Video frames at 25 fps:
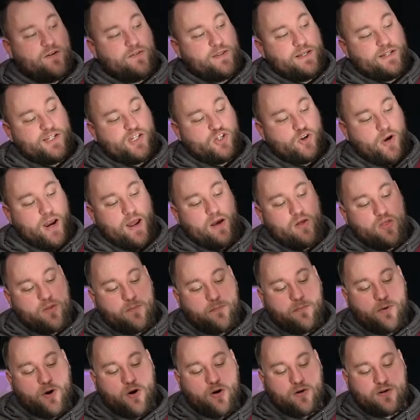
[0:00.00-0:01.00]
on this straight out of the
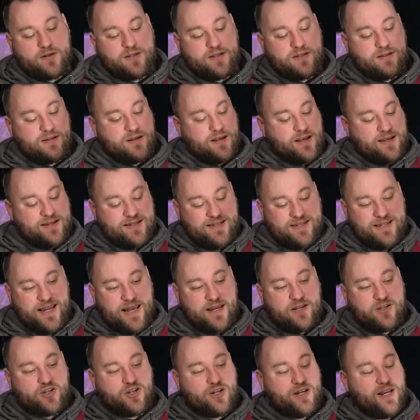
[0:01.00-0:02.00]
box,
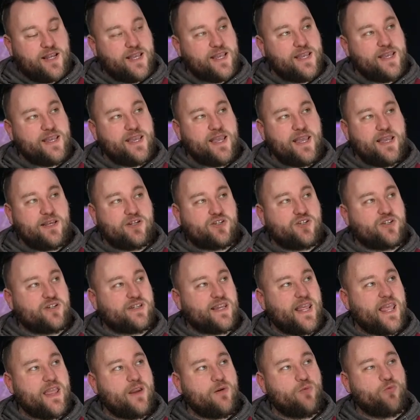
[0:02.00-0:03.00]
essentially it's
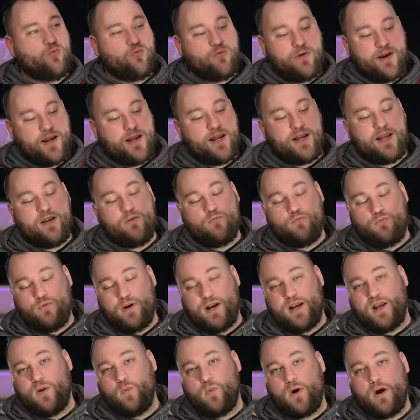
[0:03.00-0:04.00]
just a really,
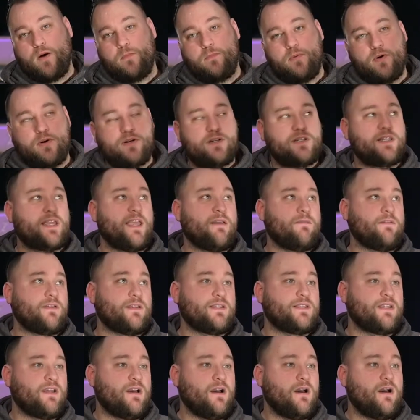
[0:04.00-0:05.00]
really well put together
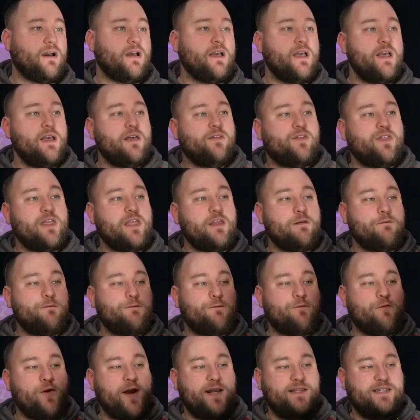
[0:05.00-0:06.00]
guitar. The
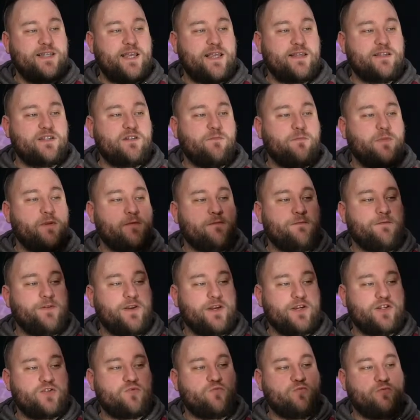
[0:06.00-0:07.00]
fret ends have been
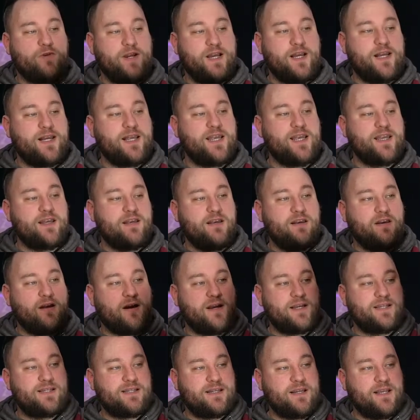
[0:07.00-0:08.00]
finished really
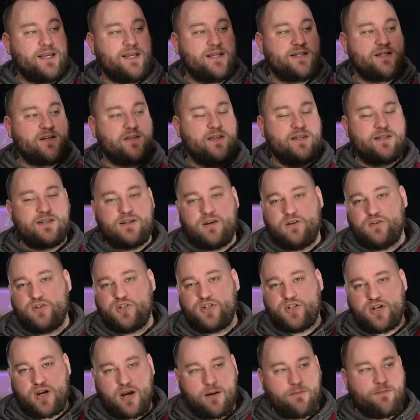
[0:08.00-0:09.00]
nicely, so there's no
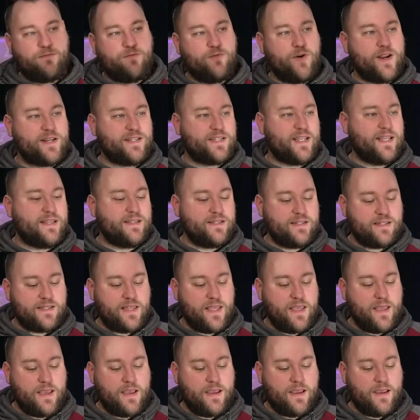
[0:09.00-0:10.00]
sharp fret ends
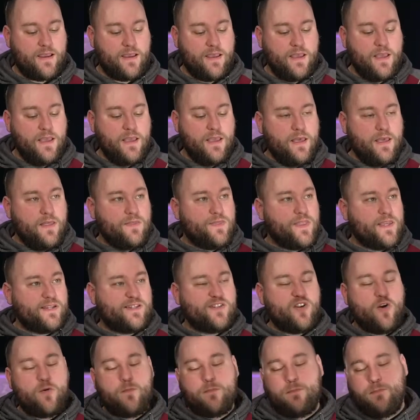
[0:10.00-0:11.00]
there. There's
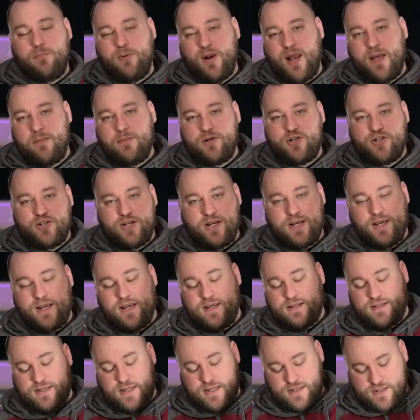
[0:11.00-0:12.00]
no
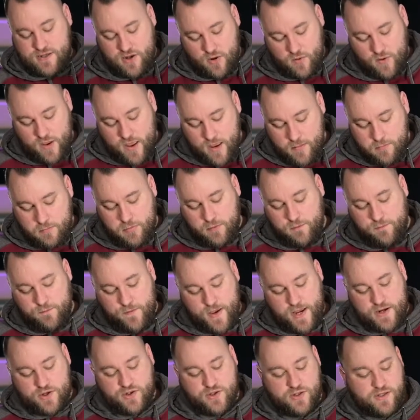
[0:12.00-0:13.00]
blemishes, there's no
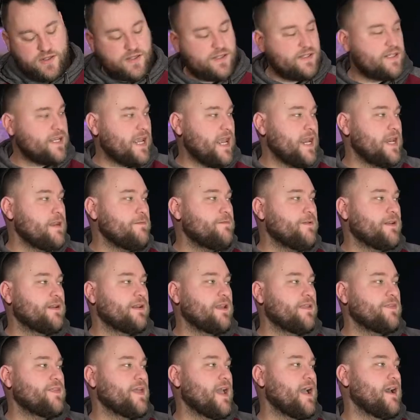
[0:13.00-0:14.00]
imperfections, anything
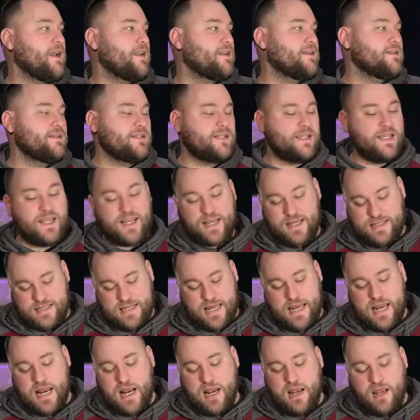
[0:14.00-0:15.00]
like that I can see. It's
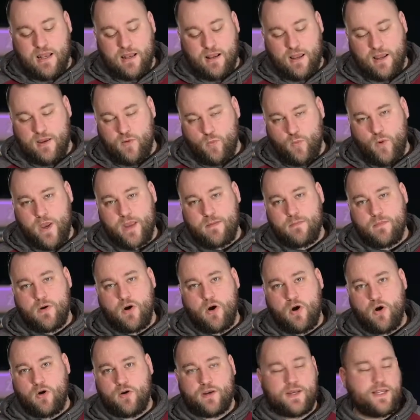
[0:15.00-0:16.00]
a lightweight
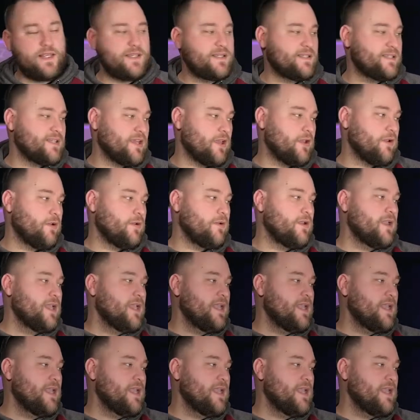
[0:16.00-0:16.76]
mahogany, so